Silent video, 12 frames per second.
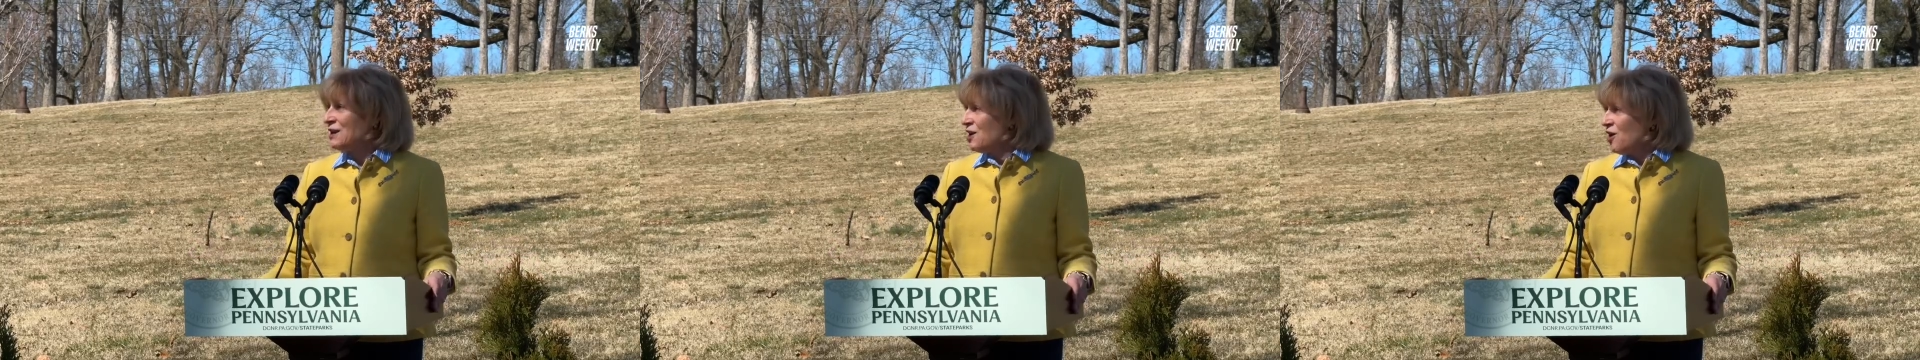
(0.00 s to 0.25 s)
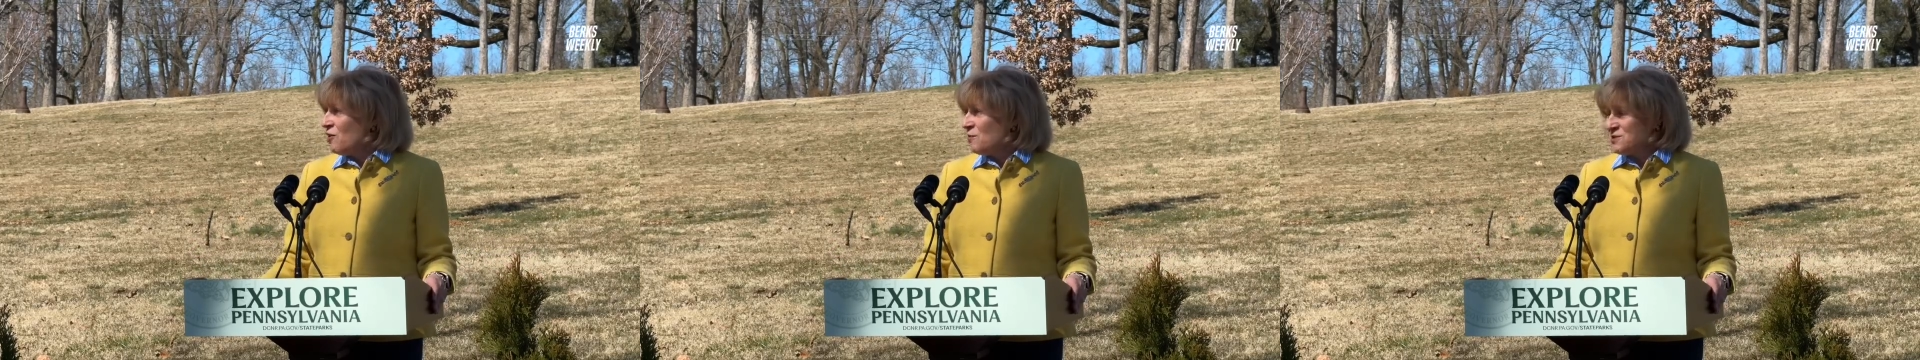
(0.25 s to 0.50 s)

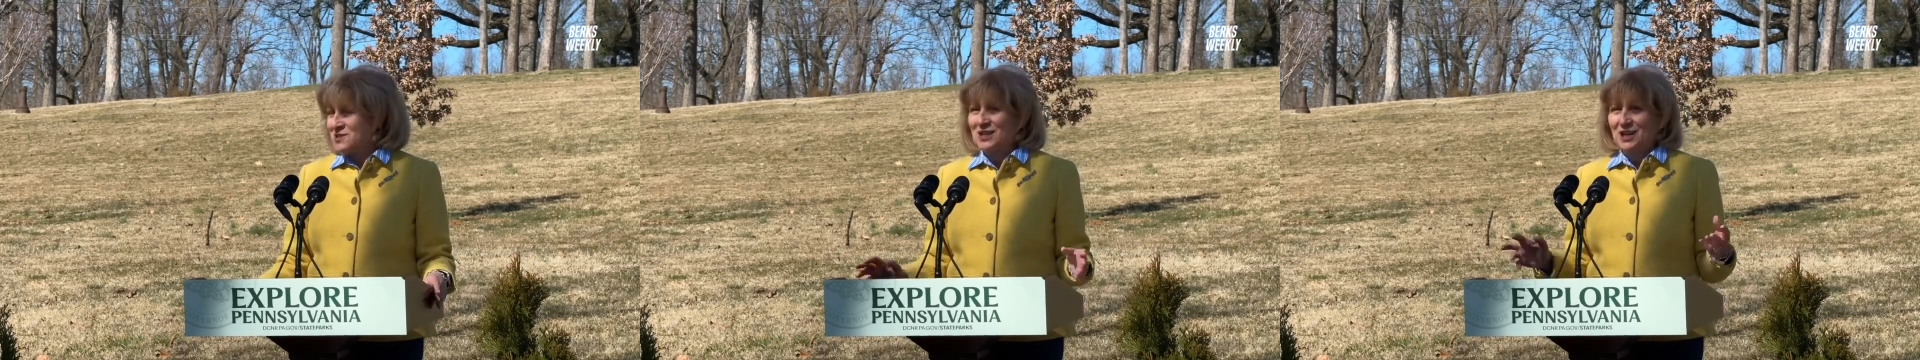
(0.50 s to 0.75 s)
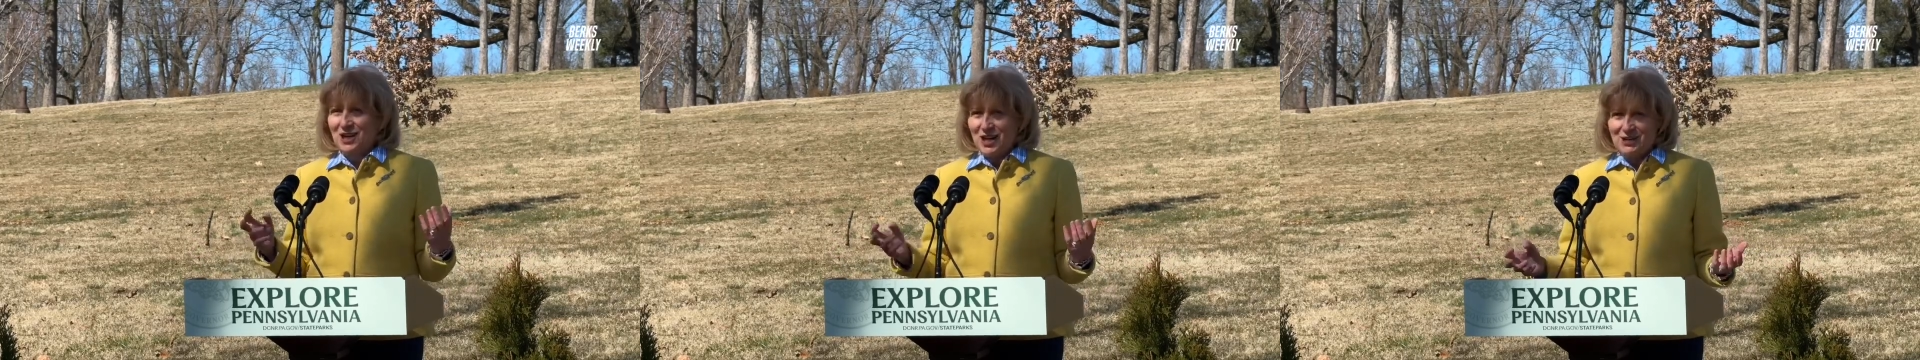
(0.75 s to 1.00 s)
almost in
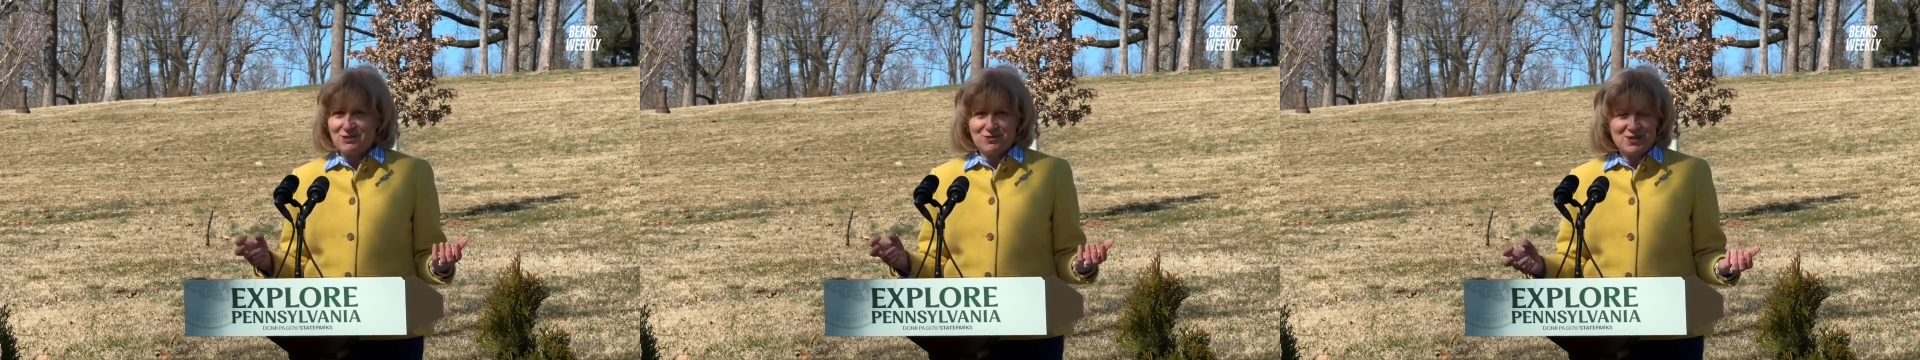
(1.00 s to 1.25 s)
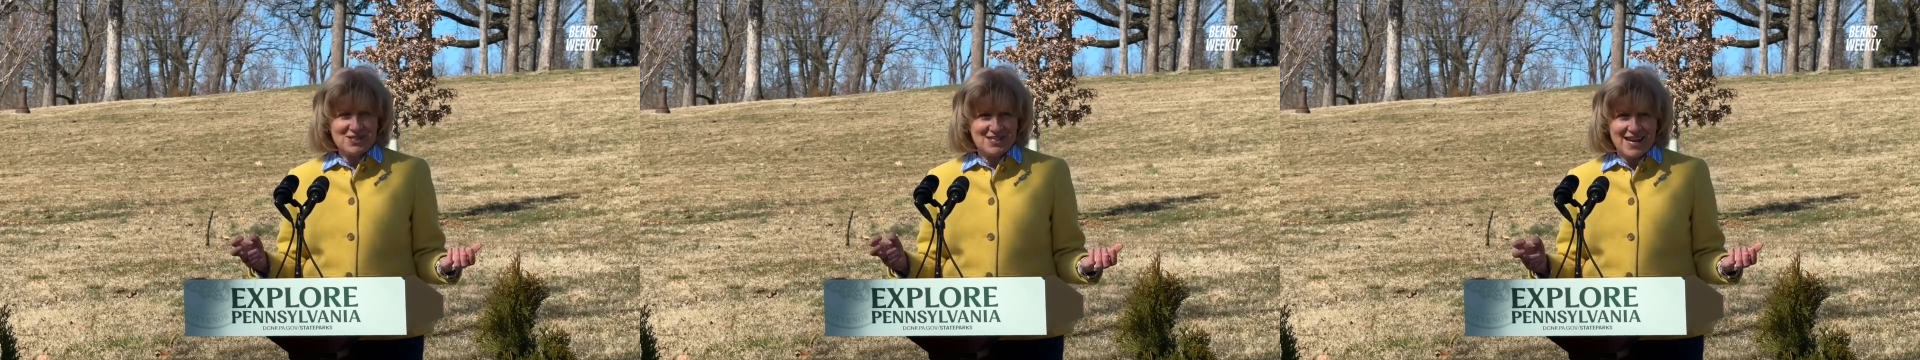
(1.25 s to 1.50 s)
a
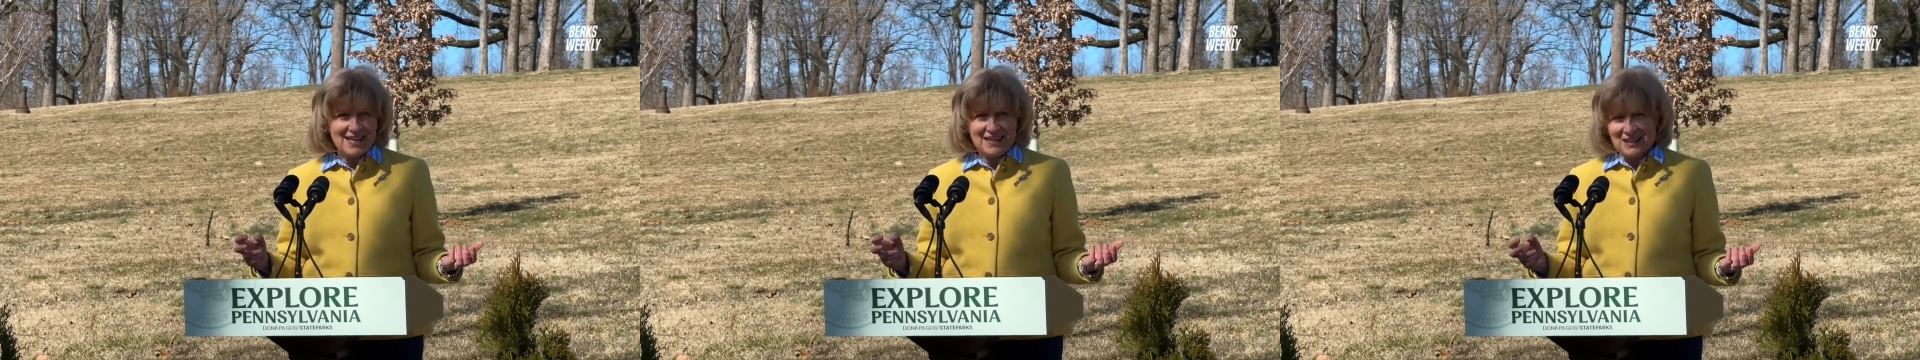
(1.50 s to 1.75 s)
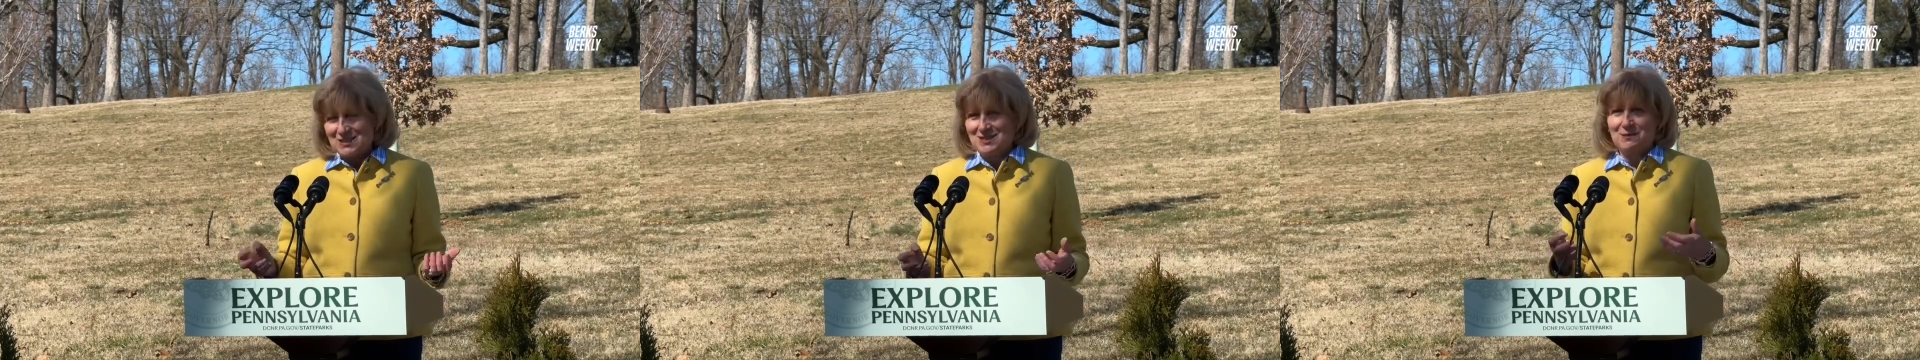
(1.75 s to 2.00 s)
country setting,
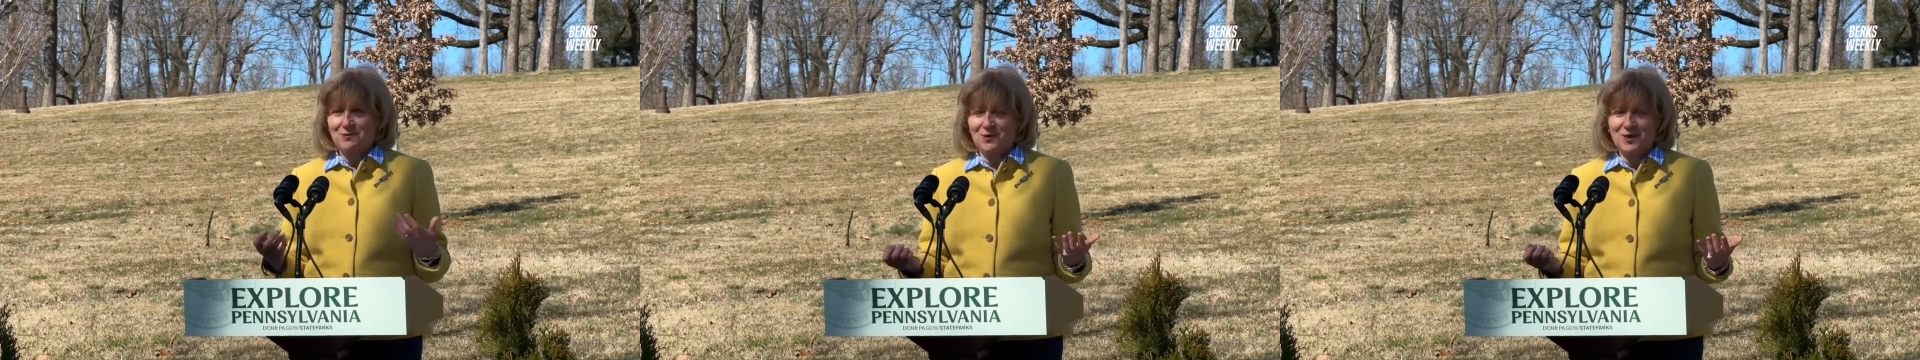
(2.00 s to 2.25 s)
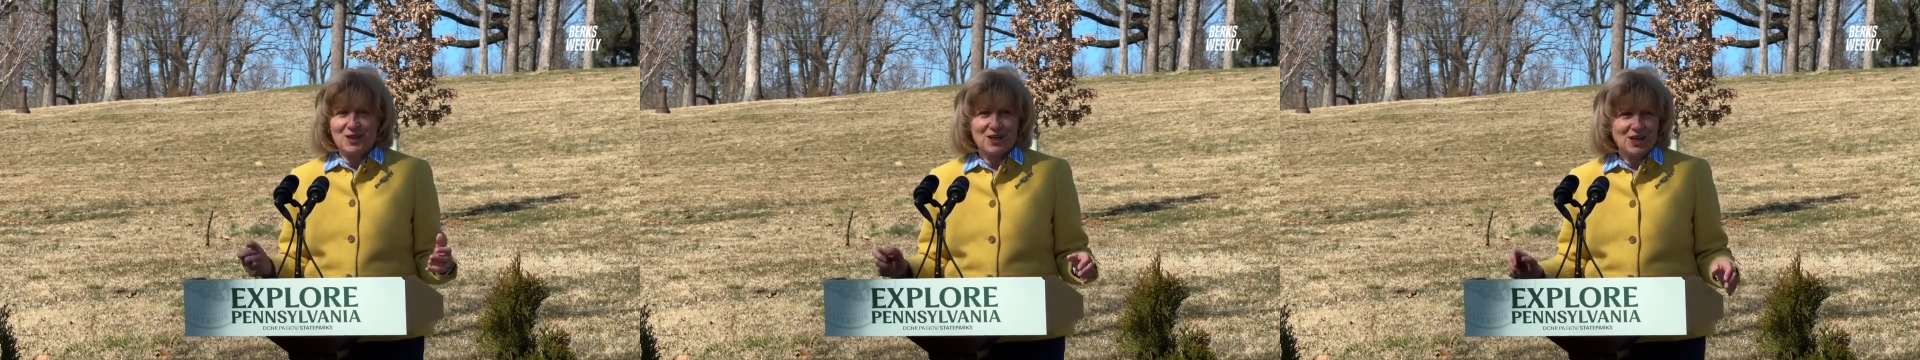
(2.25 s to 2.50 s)
except for
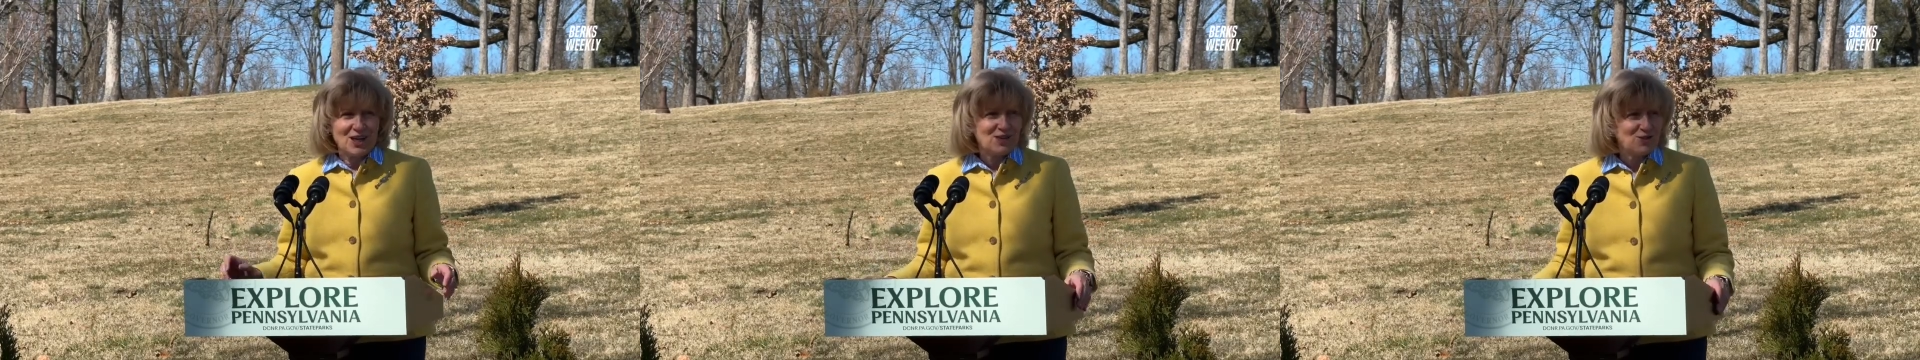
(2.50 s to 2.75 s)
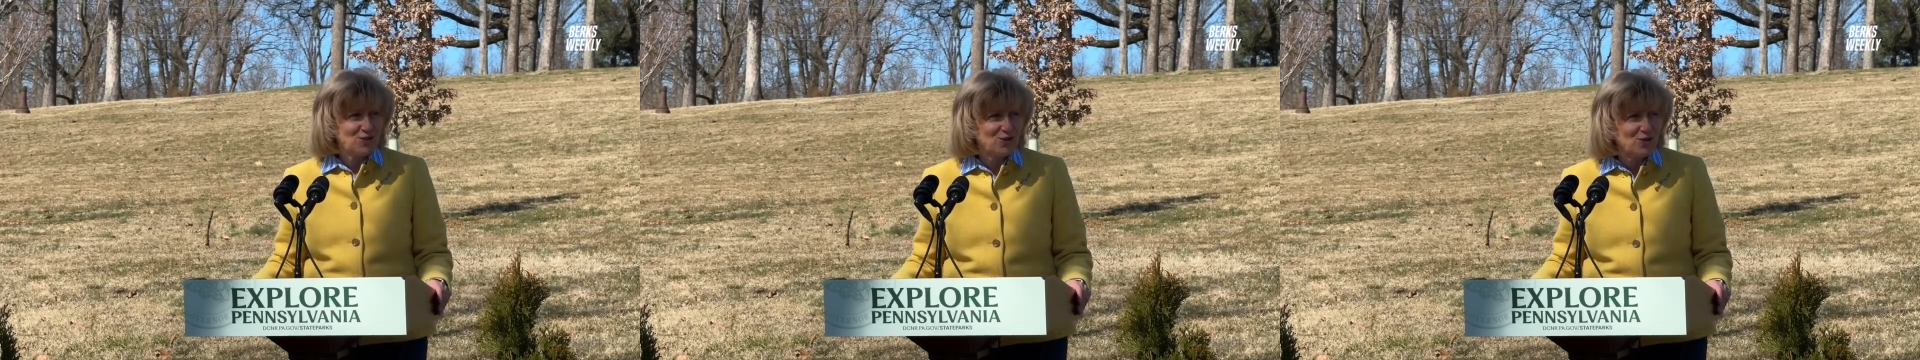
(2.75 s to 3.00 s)
the
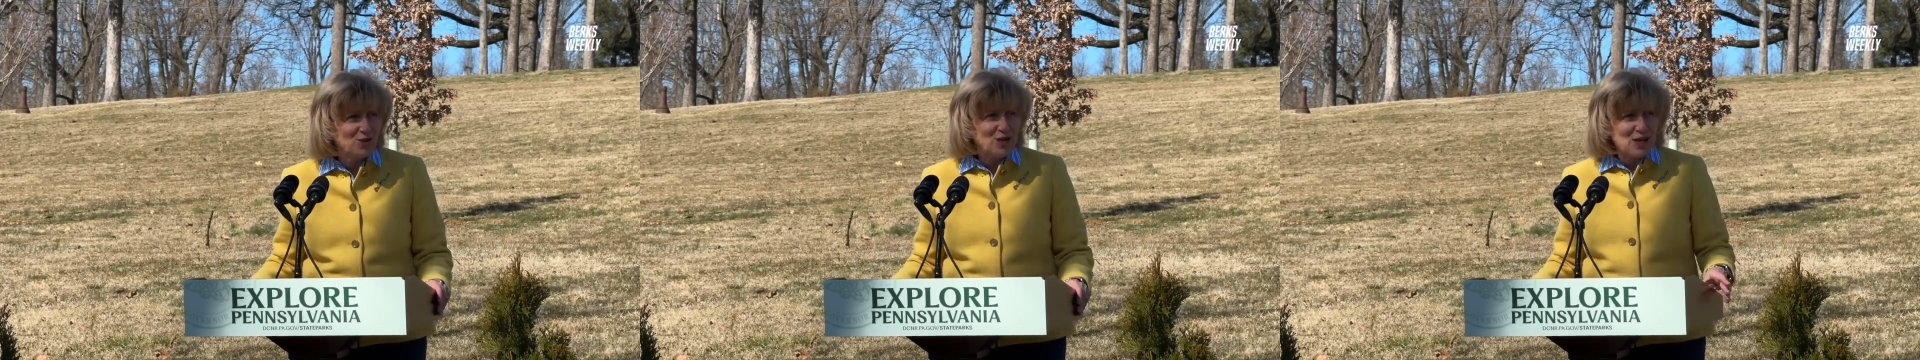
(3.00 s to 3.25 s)
occasional